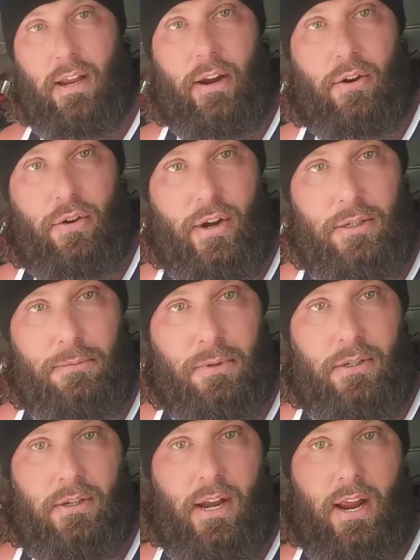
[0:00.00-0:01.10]
this is like
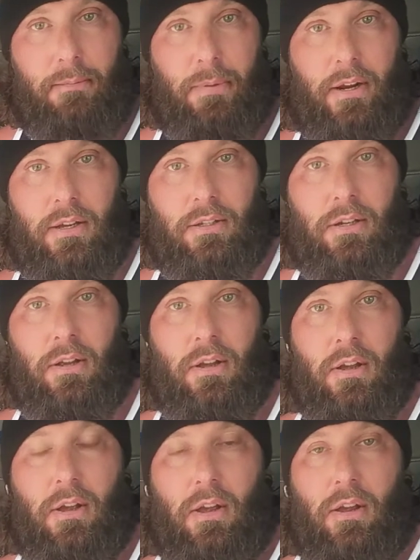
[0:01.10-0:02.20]
Christmas today because
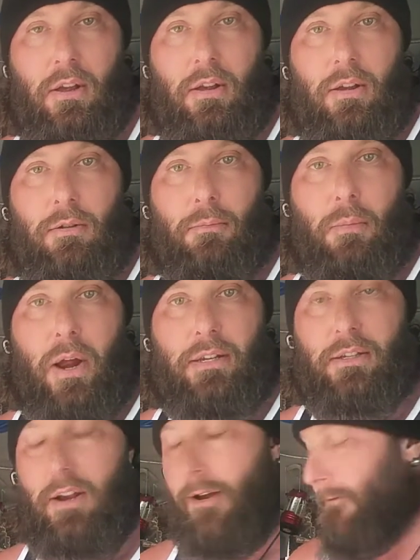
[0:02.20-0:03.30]

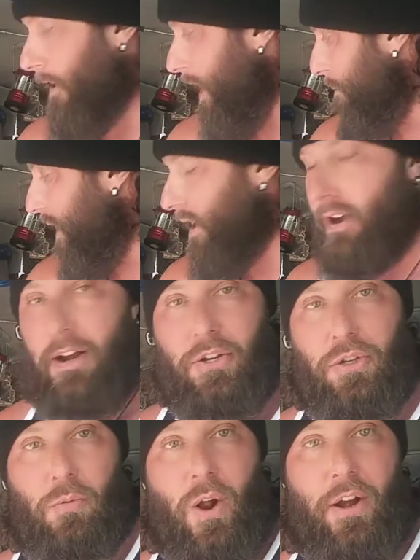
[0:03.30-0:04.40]
my stuff came in and
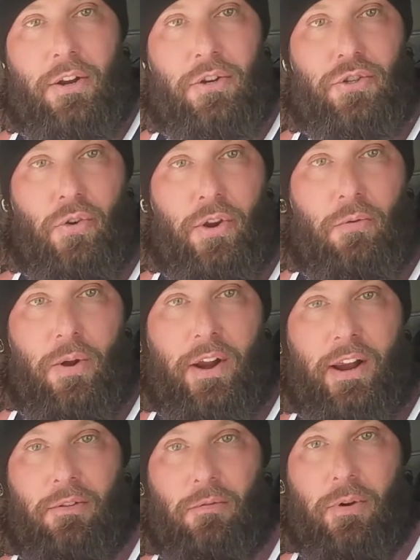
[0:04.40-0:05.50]
I just wanted to show you
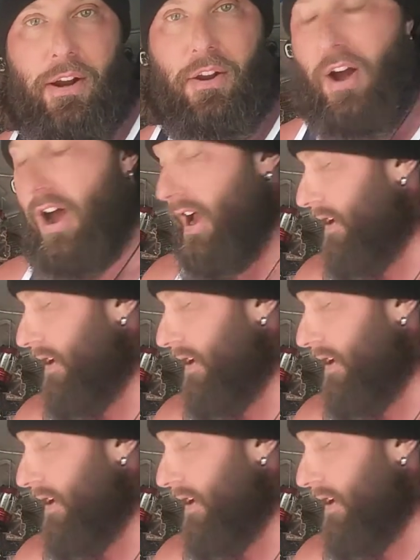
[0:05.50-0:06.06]
what I what I